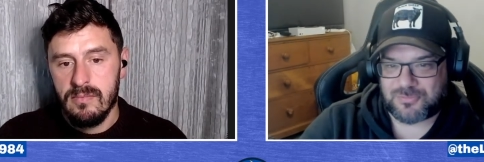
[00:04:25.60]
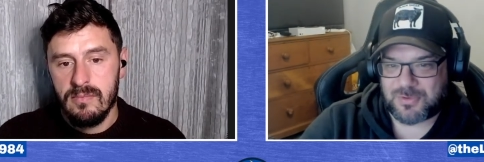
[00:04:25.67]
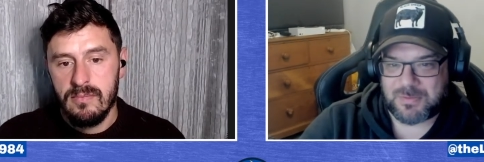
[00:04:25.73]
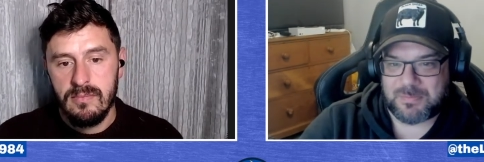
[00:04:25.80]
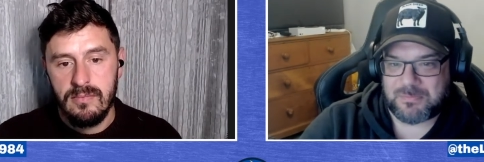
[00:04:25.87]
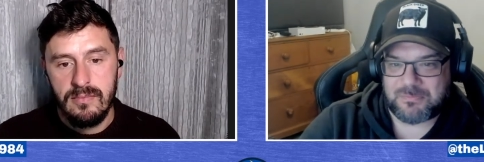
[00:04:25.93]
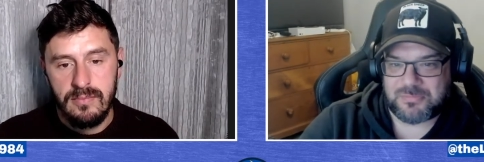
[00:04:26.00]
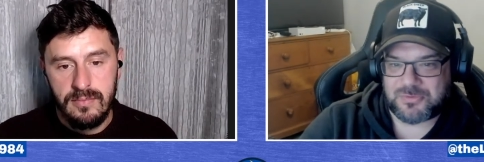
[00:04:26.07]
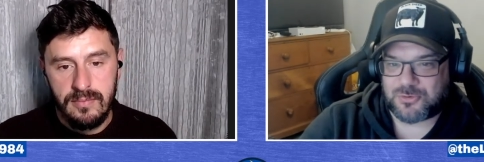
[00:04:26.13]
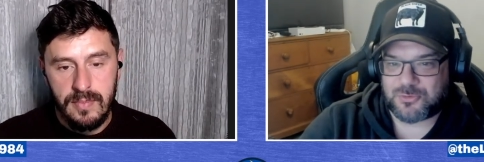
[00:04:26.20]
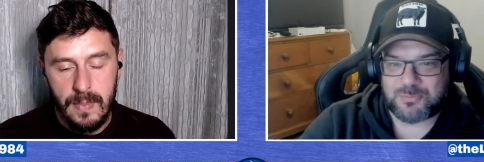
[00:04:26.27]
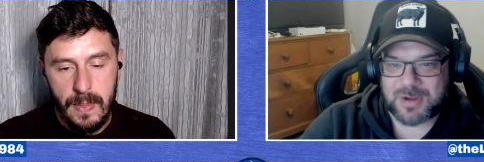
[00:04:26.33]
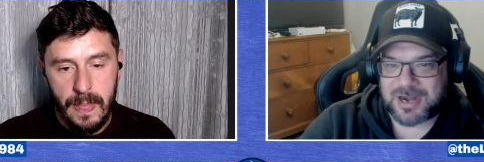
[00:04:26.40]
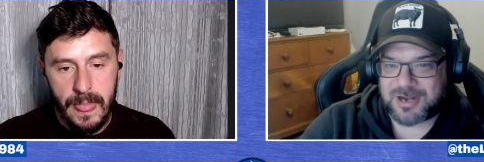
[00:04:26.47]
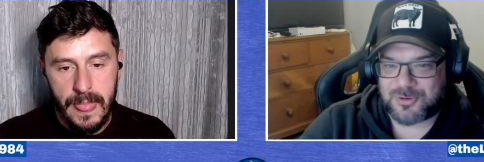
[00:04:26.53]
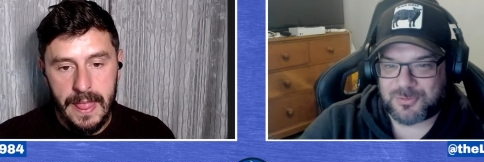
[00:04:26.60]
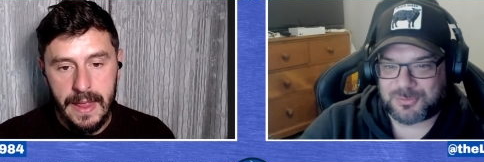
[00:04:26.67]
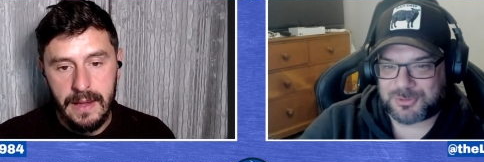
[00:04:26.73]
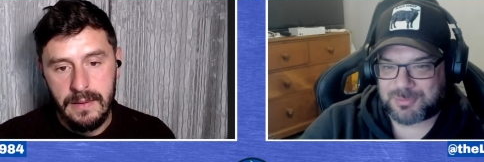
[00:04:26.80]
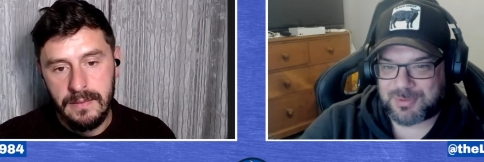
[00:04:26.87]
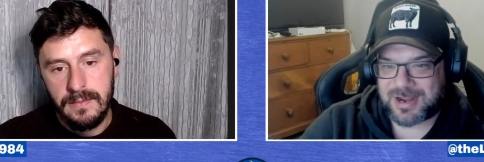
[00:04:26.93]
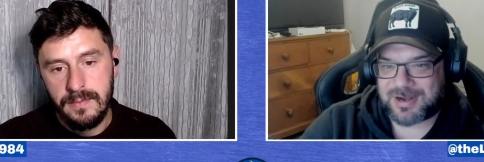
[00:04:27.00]
Speaker 1: Um, Jude Bellingham
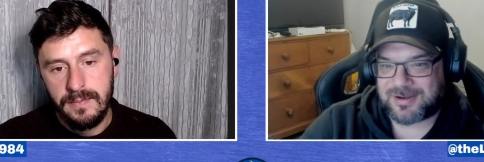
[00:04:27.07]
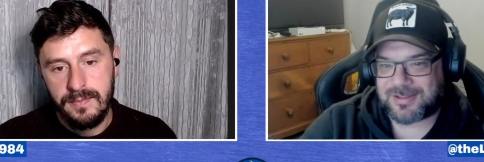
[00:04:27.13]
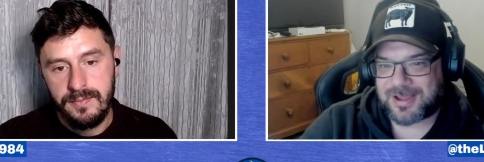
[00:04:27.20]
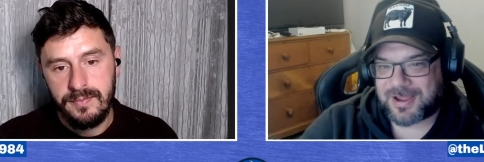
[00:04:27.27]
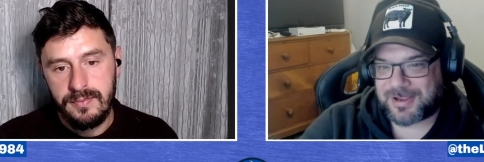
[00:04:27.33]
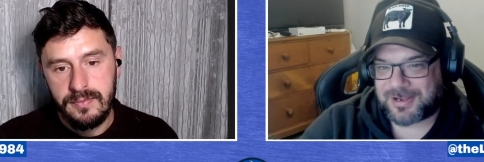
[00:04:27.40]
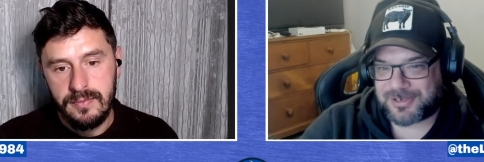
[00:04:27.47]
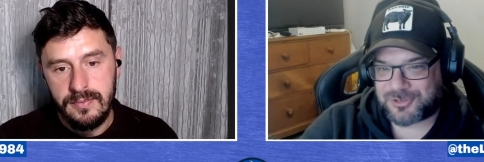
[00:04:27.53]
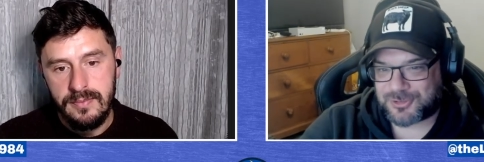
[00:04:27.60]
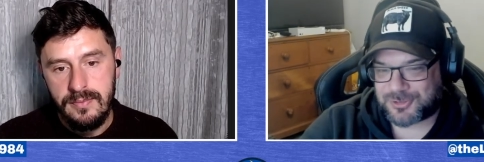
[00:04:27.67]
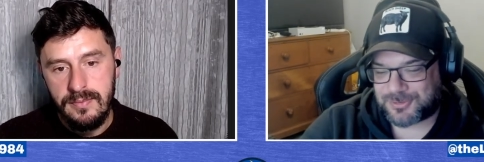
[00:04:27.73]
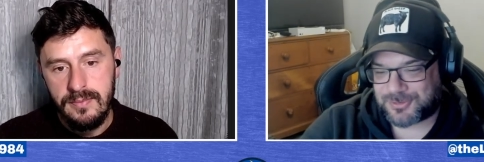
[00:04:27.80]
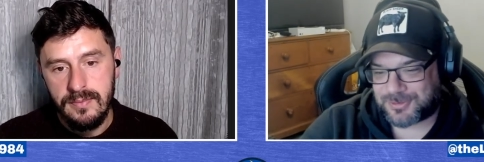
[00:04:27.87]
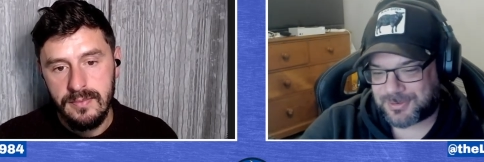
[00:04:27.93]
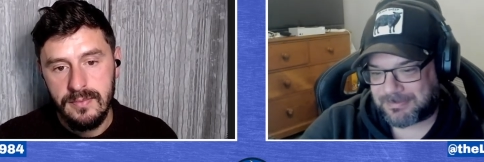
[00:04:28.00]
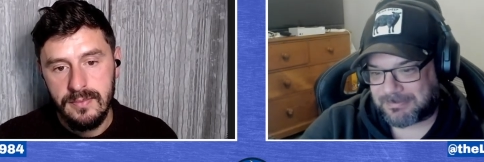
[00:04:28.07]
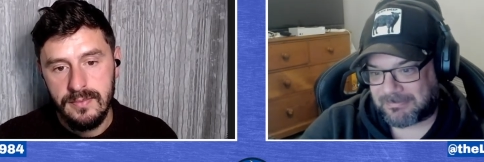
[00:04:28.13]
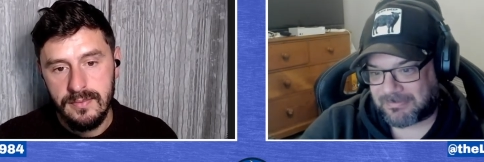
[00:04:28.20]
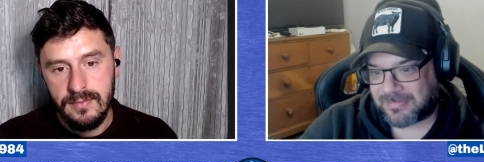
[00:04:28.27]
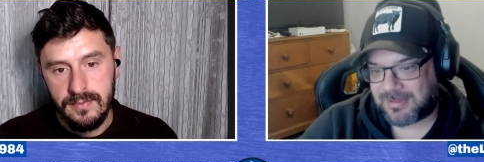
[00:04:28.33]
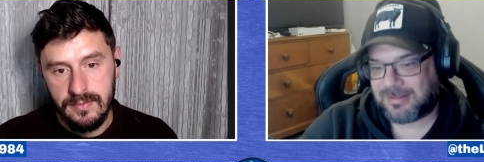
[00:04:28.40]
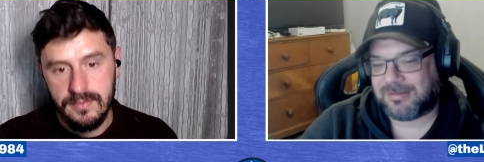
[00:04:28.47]
was playing at that age, and
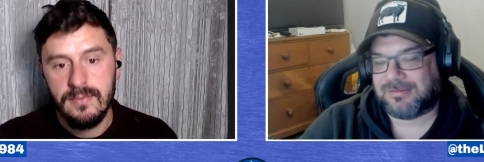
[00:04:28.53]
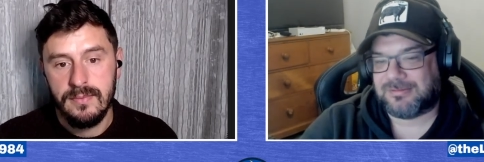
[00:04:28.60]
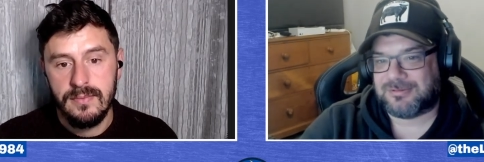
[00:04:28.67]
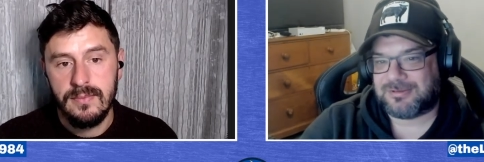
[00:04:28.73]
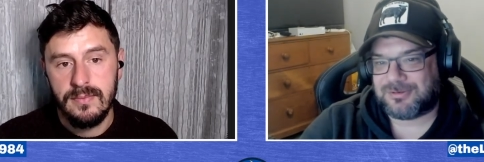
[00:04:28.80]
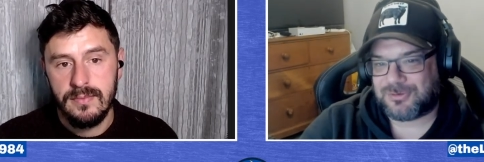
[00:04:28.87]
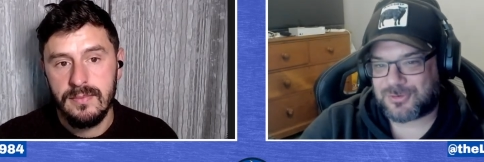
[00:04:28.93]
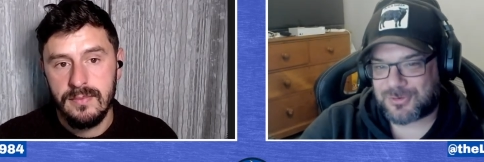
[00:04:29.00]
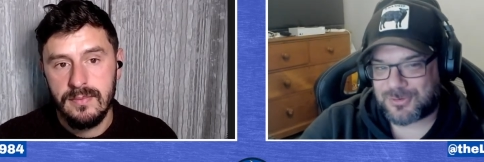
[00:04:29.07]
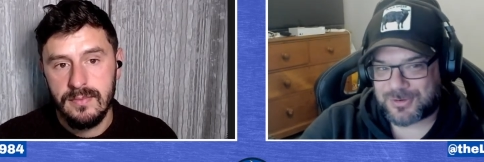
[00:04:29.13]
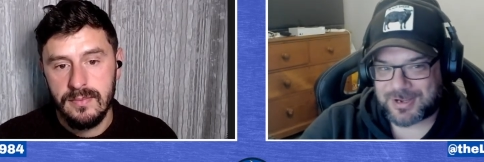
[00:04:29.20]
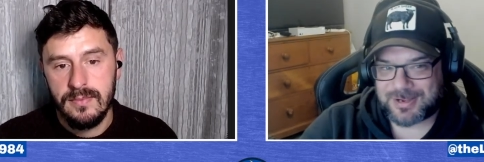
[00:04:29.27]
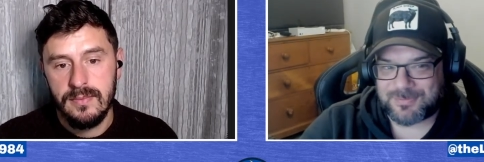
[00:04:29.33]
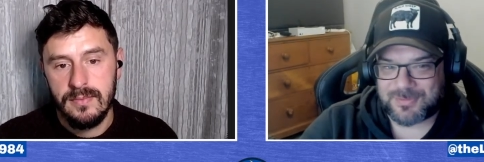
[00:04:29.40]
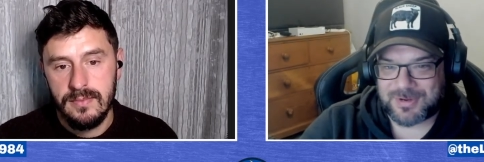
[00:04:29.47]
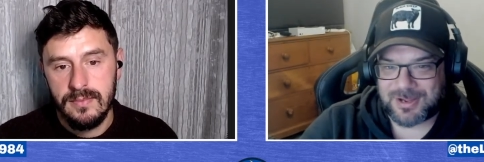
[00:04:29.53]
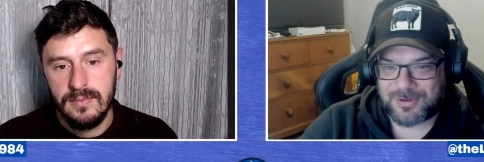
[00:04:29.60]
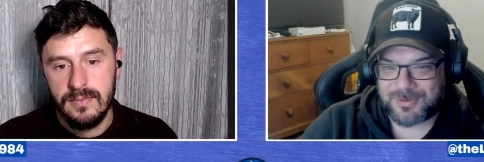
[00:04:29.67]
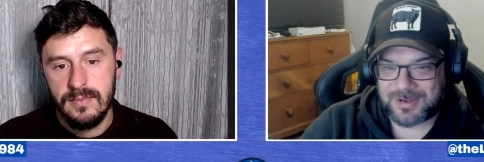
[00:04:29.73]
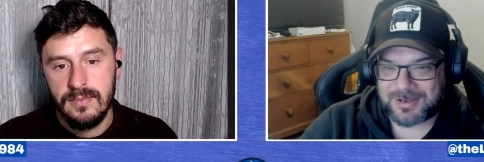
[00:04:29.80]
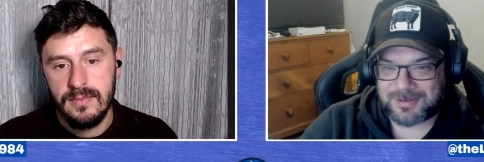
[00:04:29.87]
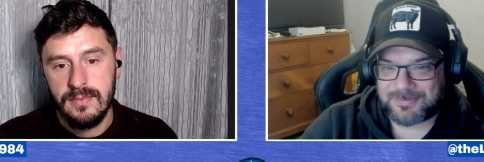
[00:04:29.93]
look look at him
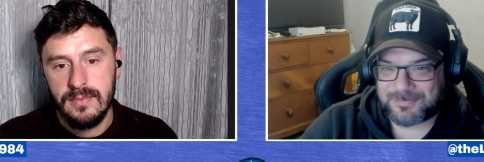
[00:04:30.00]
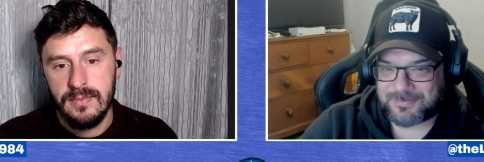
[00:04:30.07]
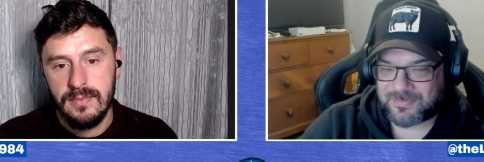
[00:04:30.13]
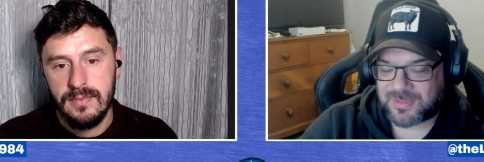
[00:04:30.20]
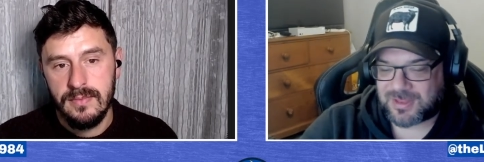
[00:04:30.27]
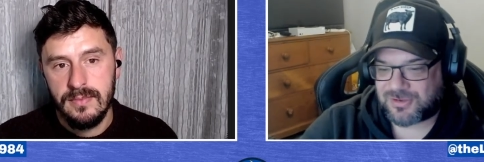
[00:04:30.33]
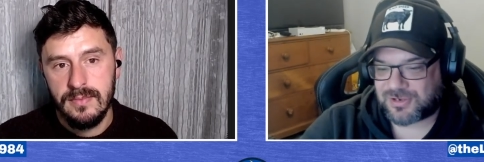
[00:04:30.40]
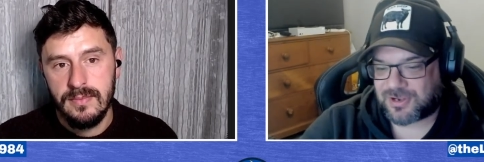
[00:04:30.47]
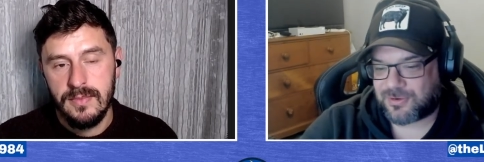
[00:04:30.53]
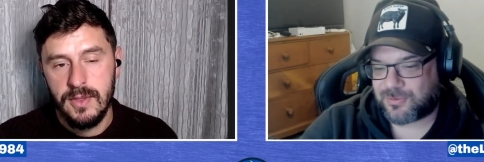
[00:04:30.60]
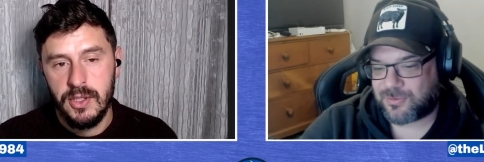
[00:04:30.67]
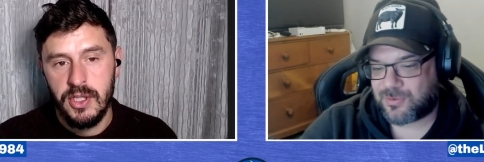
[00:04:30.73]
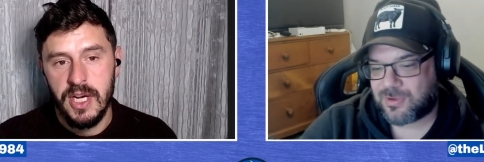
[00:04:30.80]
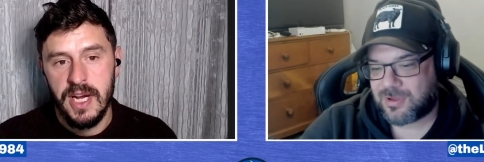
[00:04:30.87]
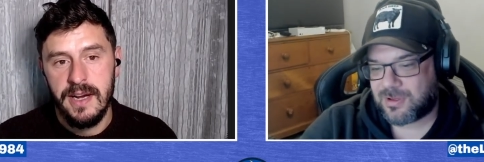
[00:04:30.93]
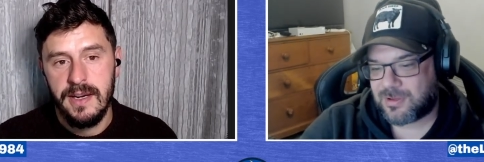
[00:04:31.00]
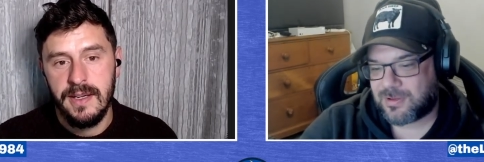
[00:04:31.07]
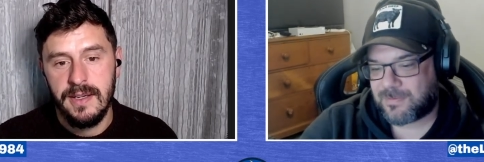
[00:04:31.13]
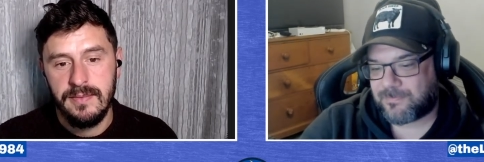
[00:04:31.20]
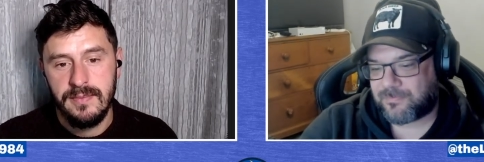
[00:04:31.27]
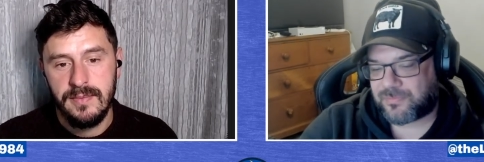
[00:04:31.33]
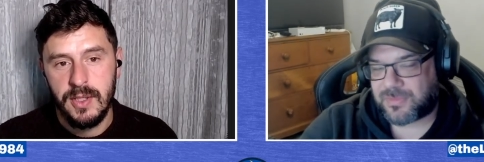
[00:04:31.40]
now. Eh? So shit,
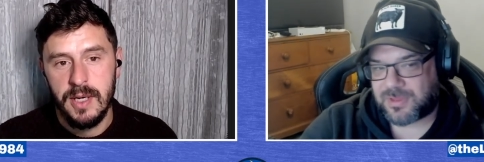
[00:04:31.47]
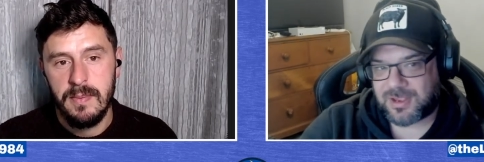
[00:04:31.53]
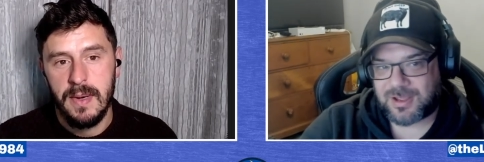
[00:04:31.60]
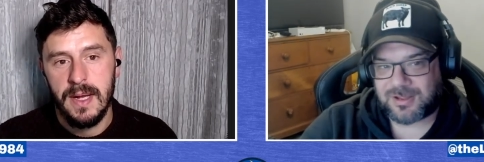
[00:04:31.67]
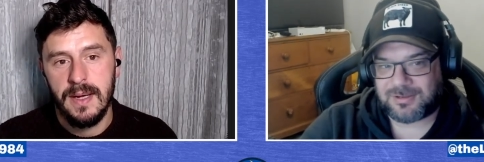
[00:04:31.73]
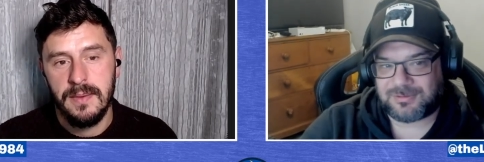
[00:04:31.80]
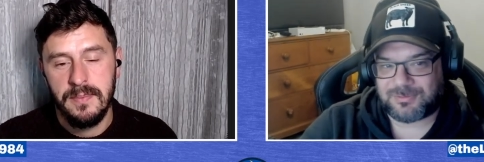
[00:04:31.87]
any shit. Yeah,